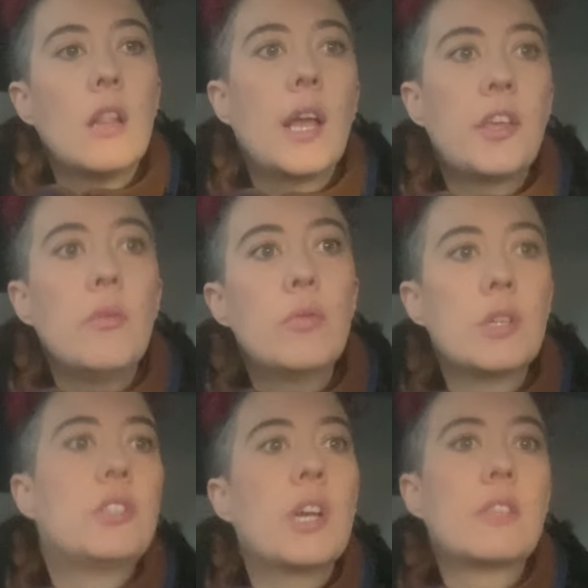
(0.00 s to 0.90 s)
Like, you
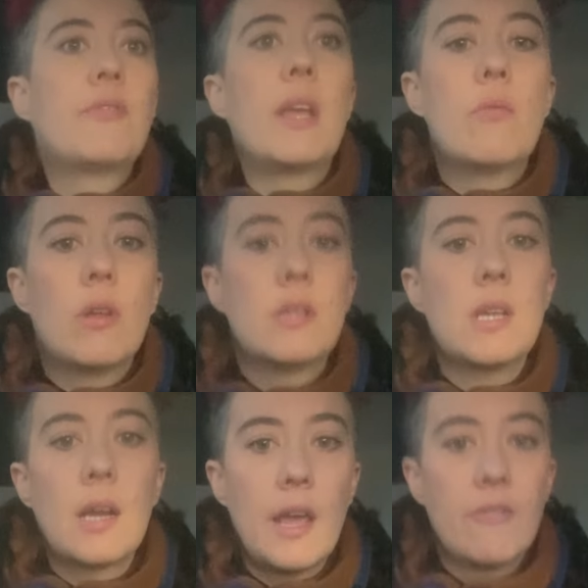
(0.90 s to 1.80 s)
wouldn't just feed what the
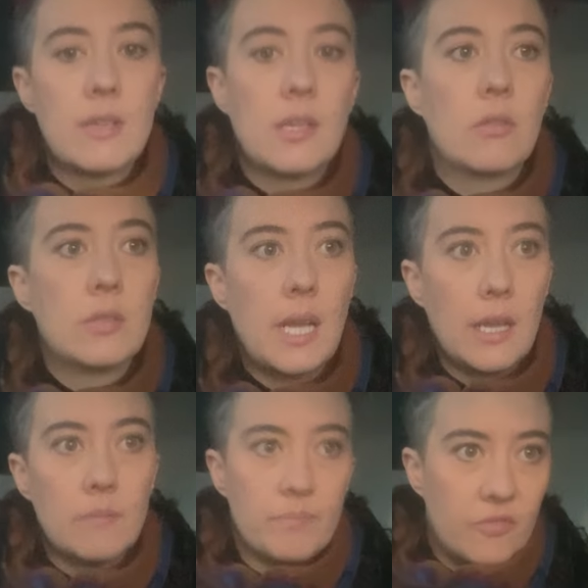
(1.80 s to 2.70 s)
duck every single
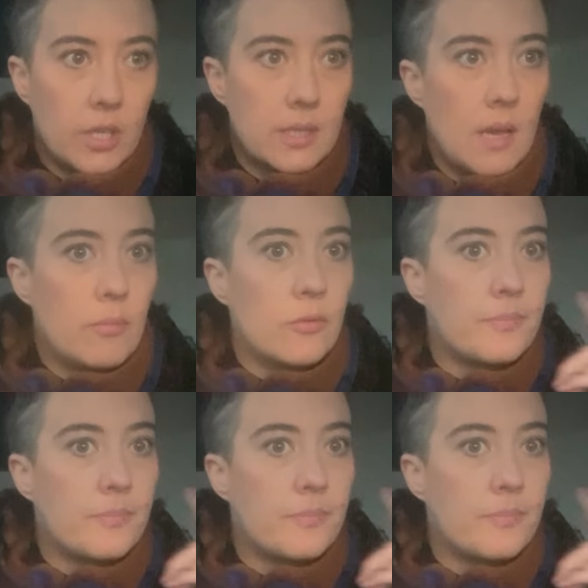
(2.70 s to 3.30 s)
day, for example.